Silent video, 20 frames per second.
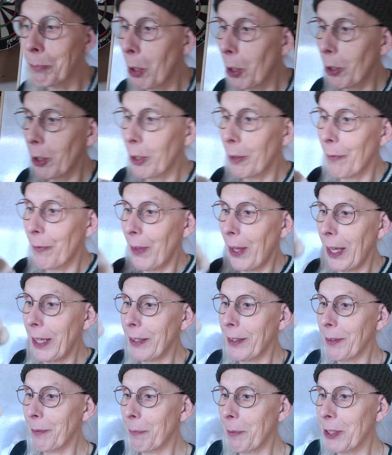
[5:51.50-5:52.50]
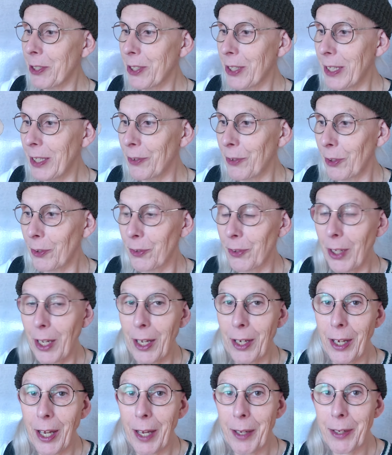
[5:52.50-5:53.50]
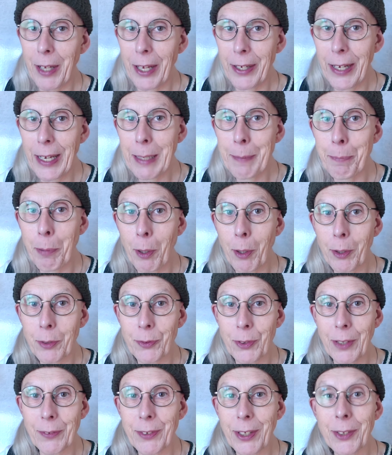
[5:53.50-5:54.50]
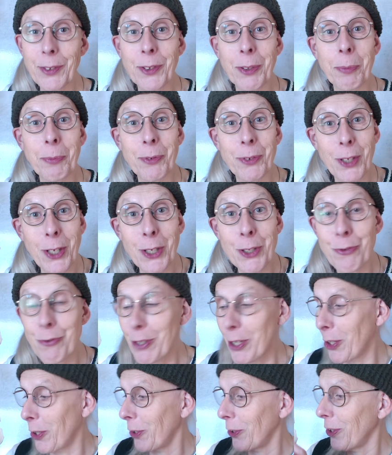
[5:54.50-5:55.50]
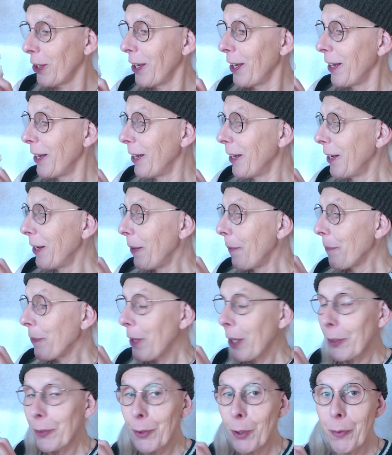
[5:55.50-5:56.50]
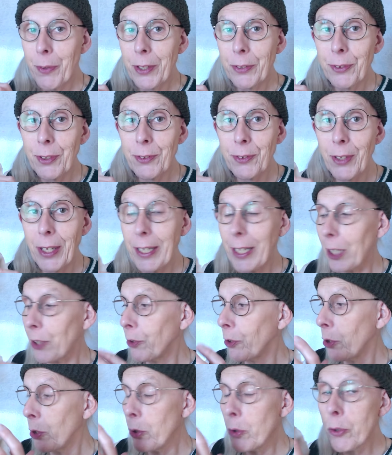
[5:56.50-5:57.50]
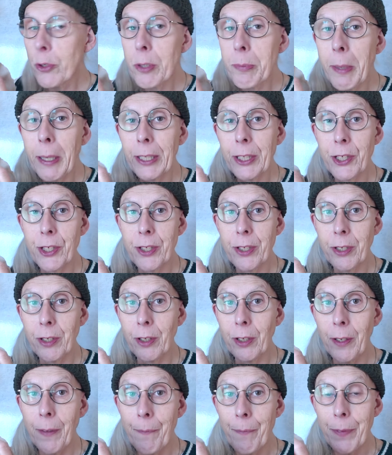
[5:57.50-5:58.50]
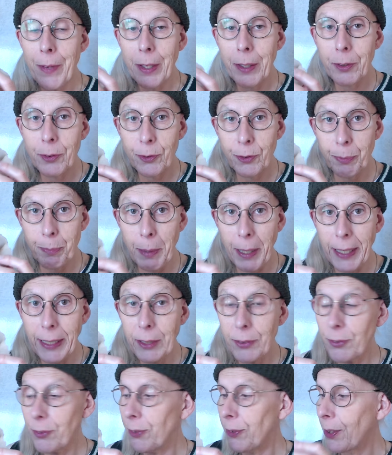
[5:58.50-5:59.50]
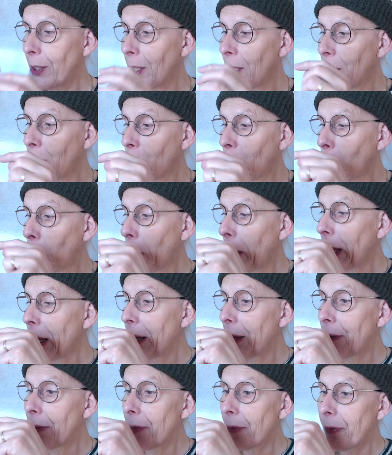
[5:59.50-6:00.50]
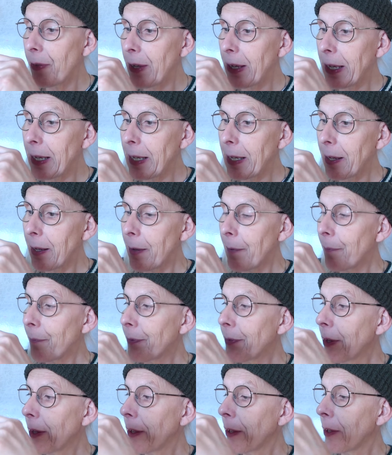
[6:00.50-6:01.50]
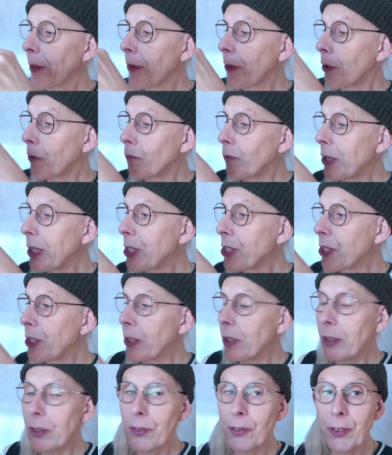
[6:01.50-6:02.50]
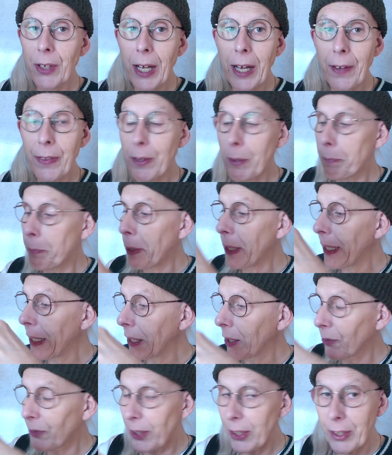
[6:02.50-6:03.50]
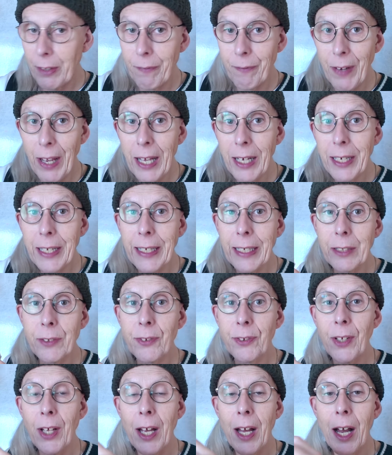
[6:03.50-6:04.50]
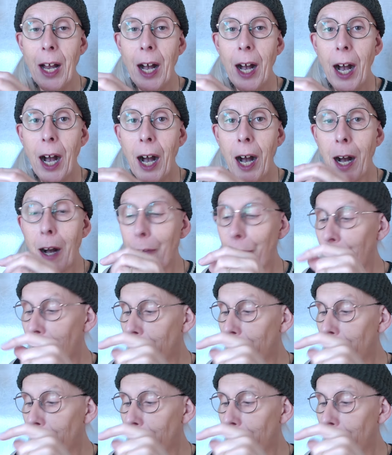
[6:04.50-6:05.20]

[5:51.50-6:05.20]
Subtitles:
model of that, which is an egg box that I've done some surgery on. So this is like a 2-dimensional space where the ridges and the peaks and the valleys are